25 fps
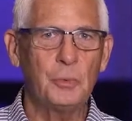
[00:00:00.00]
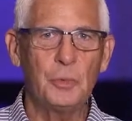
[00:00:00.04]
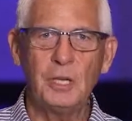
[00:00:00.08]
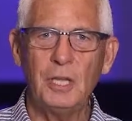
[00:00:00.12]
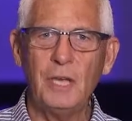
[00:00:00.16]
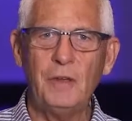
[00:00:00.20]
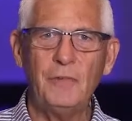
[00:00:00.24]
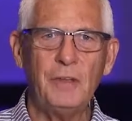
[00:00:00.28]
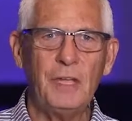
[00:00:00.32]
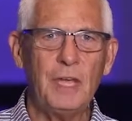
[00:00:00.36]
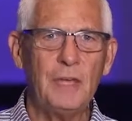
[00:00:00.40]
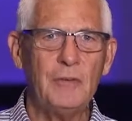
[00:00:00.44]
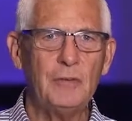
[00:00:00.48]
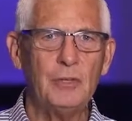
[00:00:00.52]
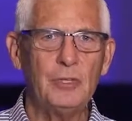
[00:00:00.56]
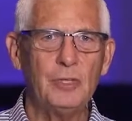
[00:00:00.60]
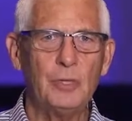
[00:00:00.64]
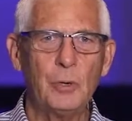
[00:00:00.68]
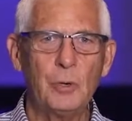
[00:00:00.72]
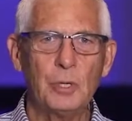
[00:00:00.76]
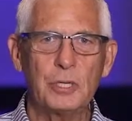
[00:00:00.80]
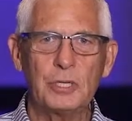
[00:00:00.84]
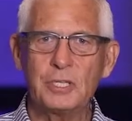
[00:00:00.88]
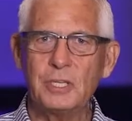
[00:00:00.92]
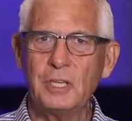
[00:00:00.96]
We'd love to have you
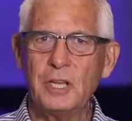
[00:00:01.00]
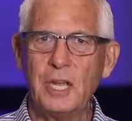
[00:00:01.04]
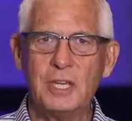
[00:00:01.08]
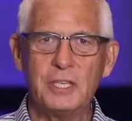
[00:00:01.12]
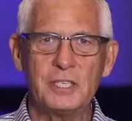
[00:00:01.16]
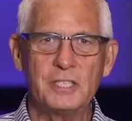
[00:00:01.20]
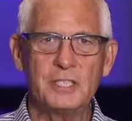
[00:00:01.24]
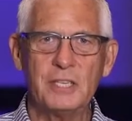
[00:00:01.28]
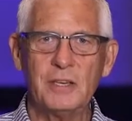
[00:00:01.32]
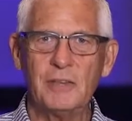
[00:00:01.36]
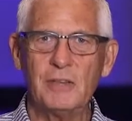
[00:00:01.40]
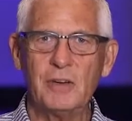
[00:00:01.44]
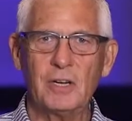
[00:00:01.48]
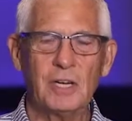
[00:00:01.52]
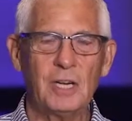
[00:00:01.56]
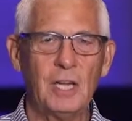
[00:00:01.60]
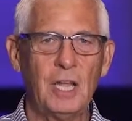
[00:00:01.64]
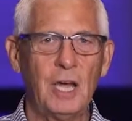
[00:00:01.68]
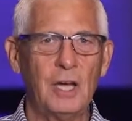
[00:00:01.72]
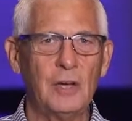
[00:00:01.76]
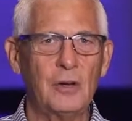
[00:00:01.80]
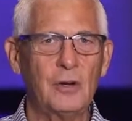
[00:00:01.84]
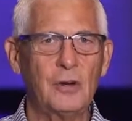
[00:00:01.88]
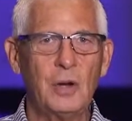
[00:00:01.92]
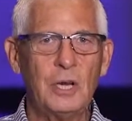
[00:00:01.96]
join us tonight at 7
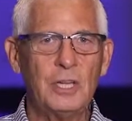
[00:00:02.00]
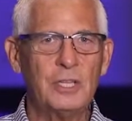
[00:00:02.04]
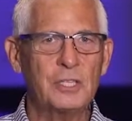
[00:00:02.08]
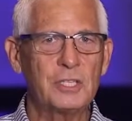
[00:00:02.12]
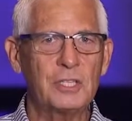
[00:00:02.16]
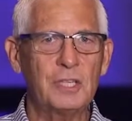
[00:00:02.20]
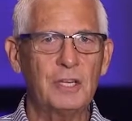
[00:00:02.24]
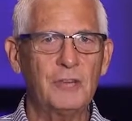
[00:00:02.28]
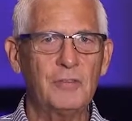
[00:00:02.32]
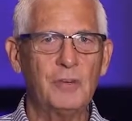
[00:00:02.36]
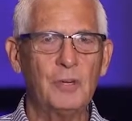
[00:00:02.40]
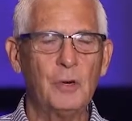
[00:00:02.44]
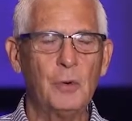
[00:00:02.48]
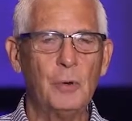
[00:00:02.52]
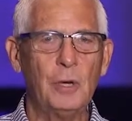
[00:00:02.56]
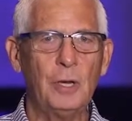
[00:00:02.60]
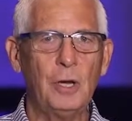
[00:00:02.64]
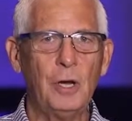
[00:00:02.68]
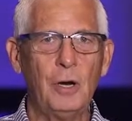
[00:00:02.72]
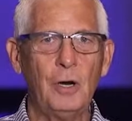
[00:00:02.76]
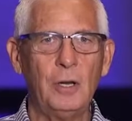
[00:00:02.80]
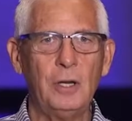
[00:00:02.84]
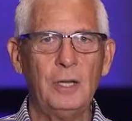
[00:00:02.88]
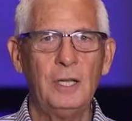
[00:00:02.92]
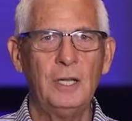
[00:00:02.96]
o'clock. Great stuff going
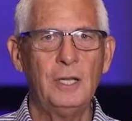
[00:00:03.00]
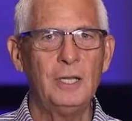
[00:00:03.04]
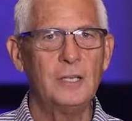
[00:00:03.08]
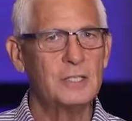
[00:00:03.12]
on.